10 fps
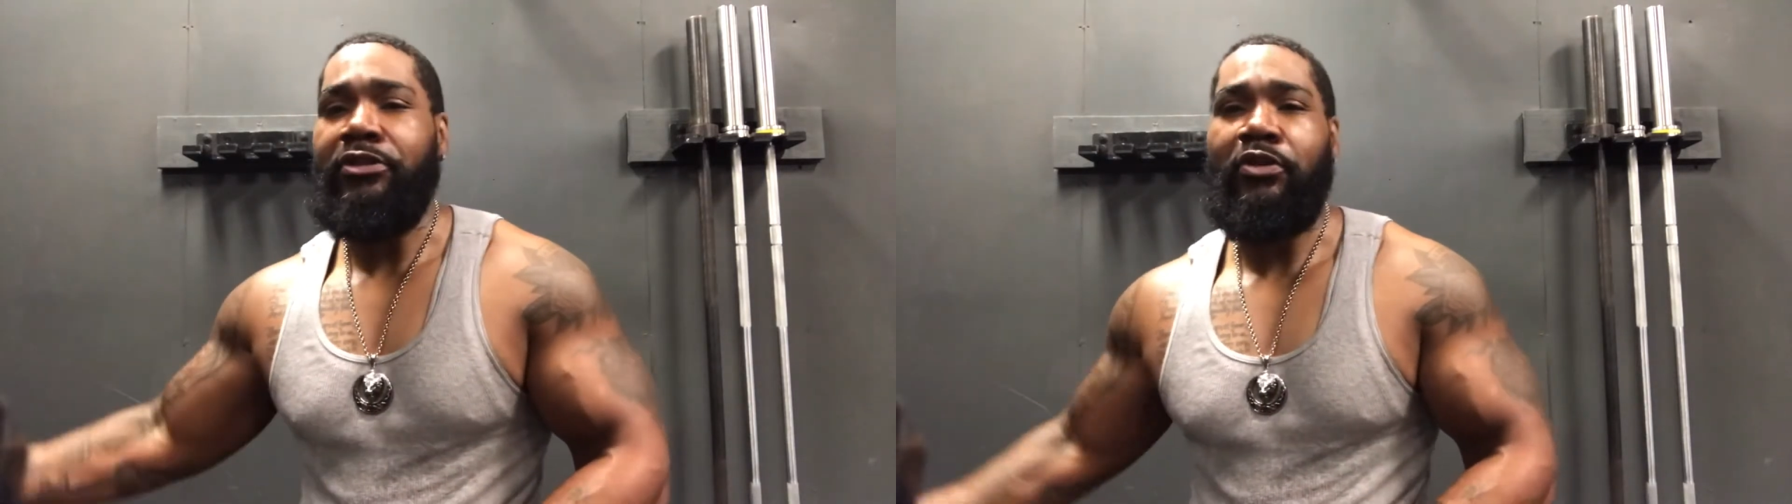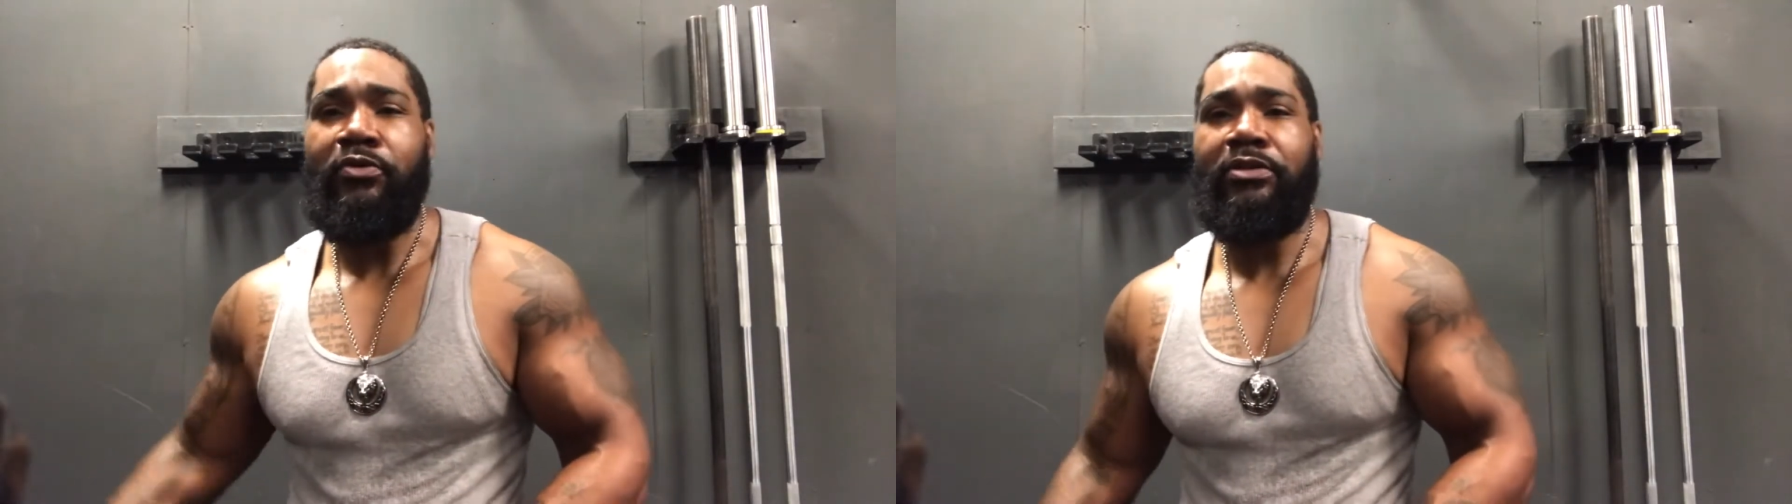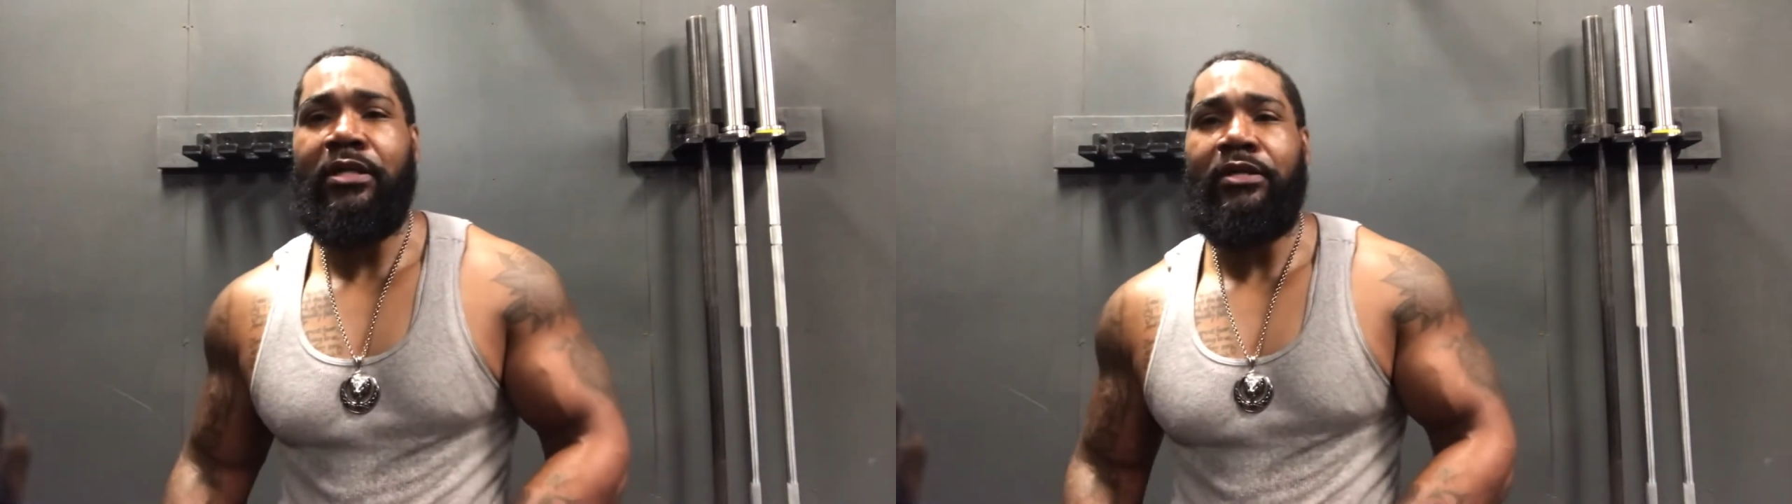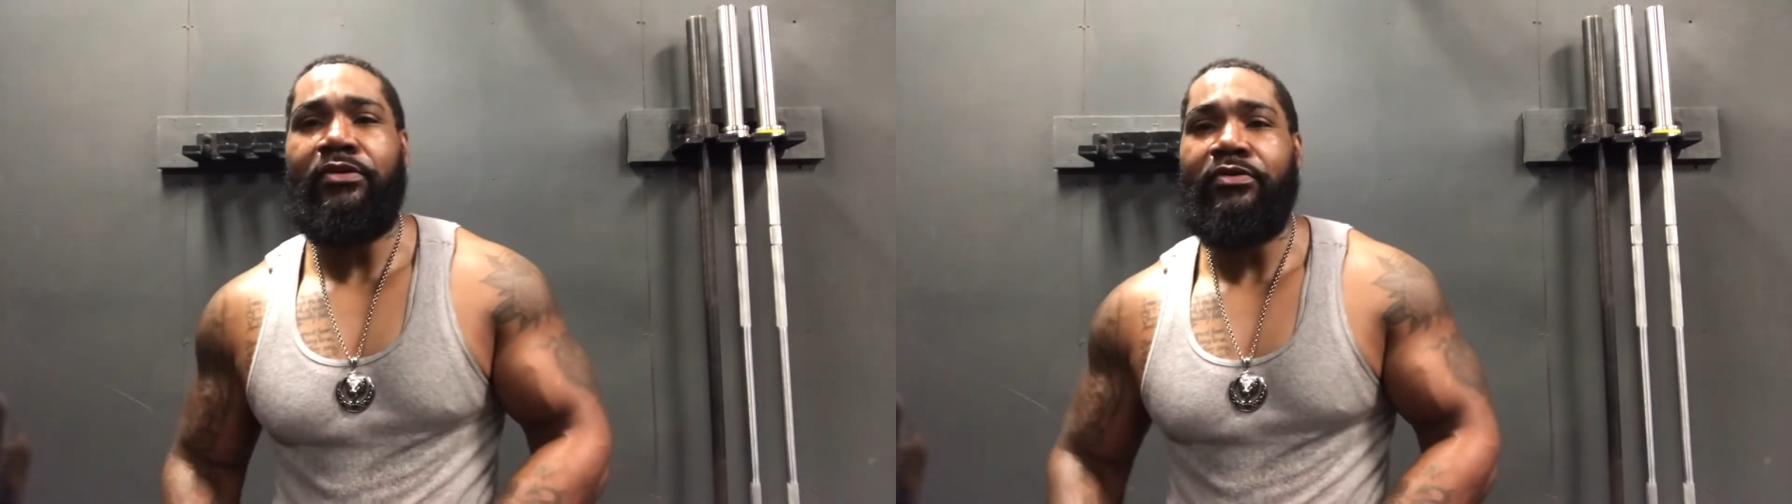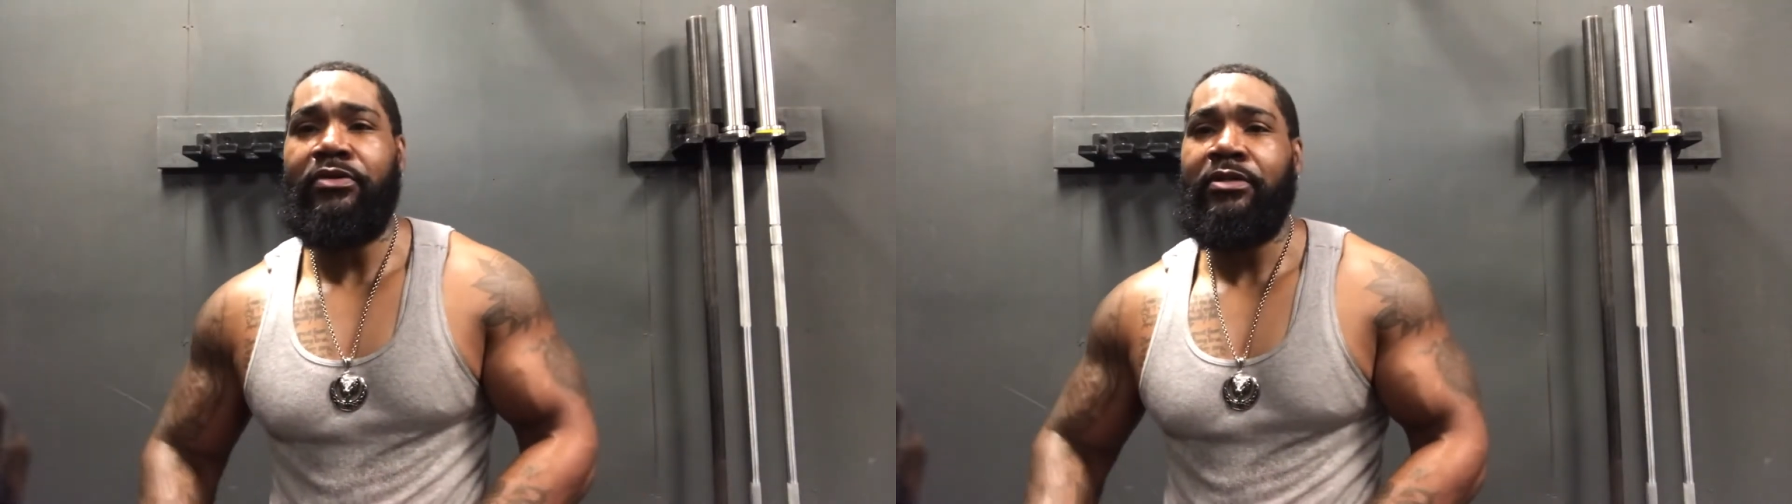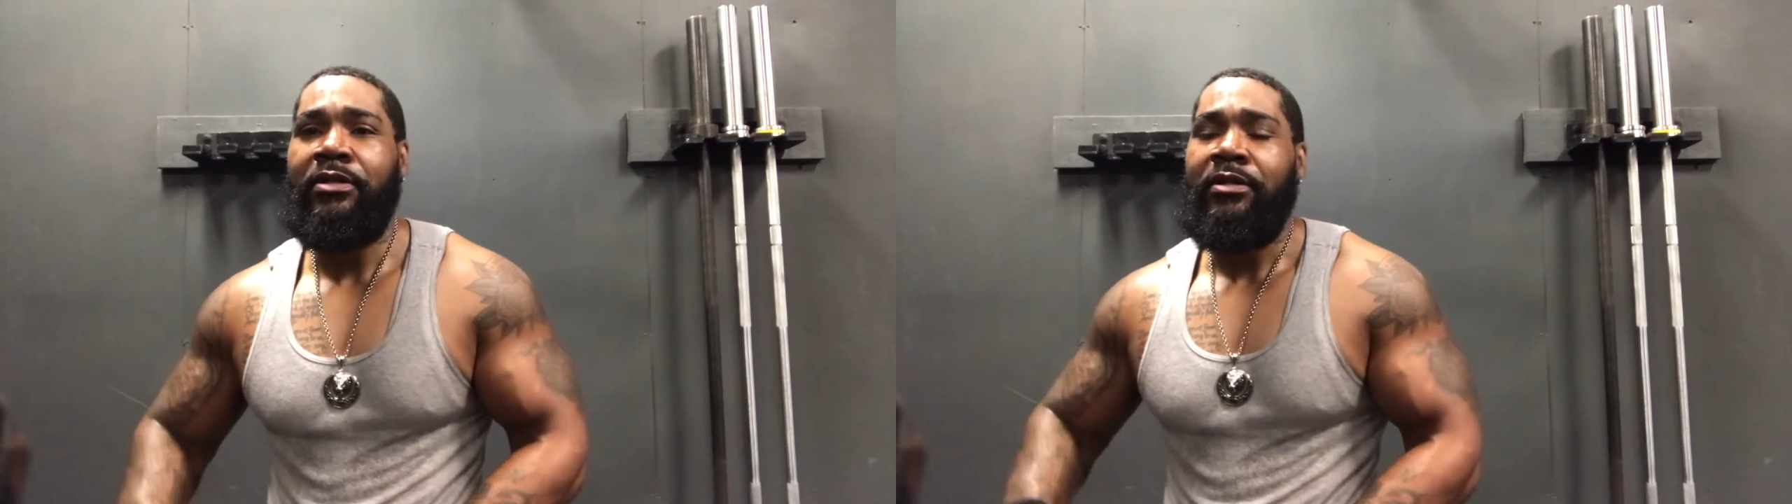Joe Saunders,